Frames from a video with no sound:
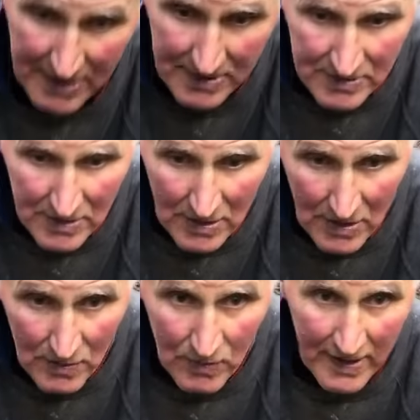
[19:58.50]
it.
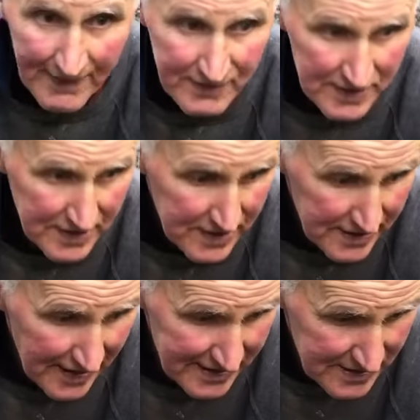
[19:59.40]
We haven't got the
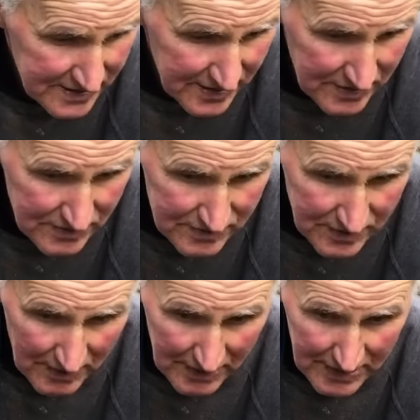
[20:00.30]
detectors to
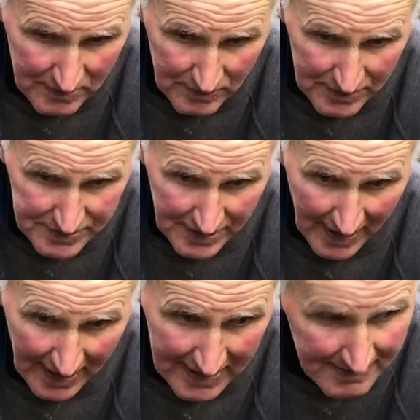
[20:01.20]
do anything with it
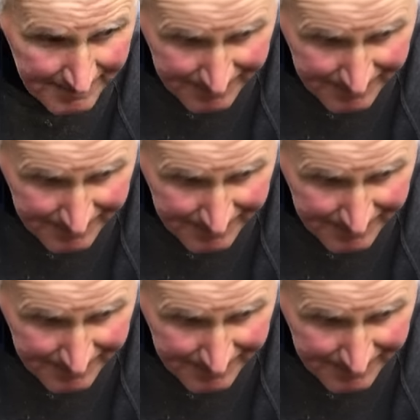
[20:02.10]
today.